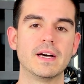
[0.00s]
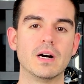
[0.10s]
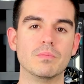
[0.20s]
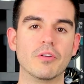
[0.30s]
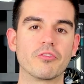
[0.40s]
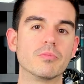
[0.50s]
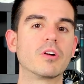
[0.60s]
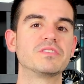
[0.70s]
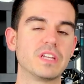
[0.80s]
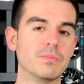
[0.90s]
Uh, but from
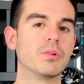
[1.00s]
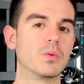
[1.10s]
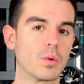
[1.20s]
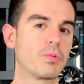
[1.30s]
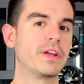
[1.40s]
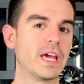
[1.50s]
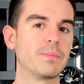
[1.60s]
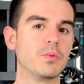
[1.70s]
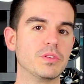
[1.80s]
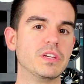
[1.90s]
our standpoint, we're pretty
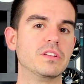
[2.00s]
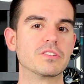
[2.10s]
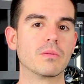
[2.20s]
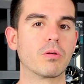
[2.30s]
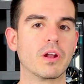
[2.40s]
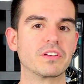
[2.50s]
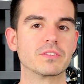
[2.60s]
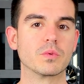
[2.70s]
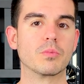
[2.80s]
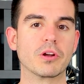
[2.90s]
happy with the Intel products
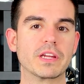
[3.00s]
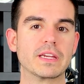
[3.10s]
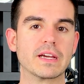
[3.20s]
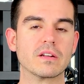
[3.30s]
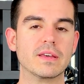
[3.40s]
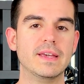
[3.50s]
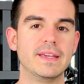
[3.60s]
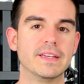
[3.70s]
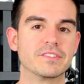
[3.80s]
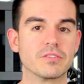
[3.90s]
that we're bringing bringing out.
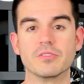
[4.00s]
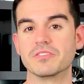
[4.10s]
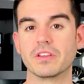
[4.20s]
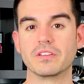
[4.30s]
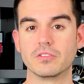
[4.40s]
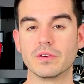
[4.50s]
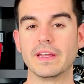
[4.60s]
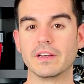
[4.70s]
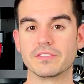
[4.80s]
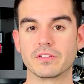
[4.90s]
And so there's nothing to
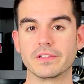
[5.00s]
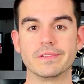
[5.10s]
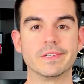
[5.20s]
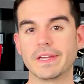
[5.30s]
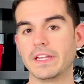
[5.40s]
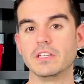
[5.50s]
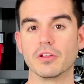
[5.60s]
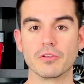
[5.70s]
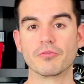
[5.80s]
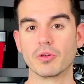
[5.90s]
announce on uh, any
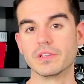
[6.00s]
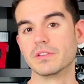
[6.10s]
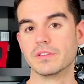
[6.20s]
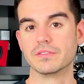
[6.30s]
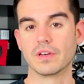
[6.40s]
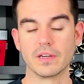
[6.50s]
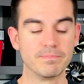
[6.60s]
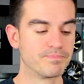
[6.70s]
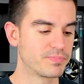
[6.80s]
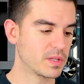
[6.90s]
other front at this
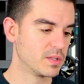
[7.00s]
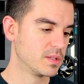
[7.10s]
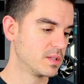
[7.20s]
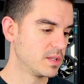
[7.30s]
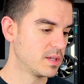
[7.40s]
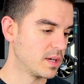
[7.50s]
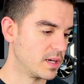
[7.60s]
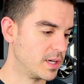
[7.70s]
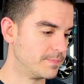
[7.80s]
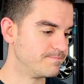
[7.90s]
time.
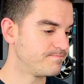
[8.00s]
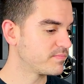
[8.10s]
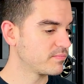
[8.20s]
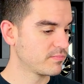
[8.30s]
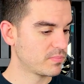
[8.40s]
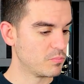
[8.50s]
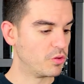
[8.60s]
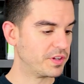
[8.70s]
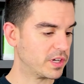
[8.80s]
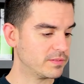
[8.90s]
Um,
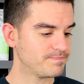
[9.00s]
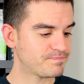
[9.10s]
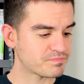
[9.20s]
moving on.